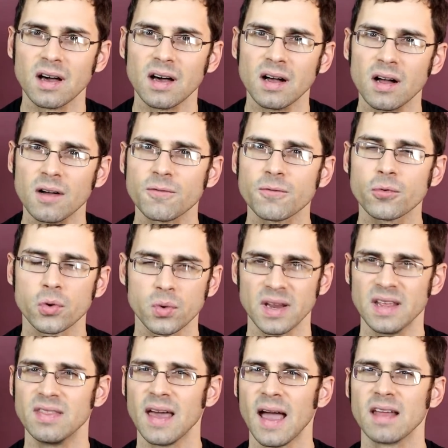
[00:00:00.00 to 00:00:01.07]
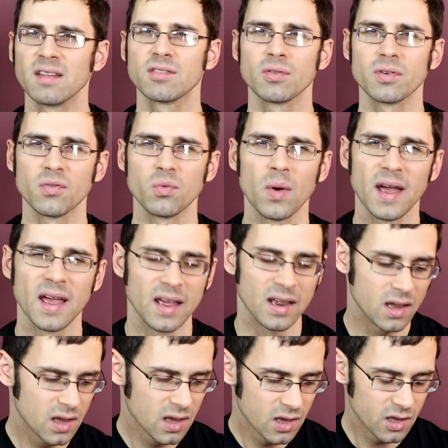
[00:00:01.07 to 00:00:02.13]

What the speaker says: a fruit in that sort of way.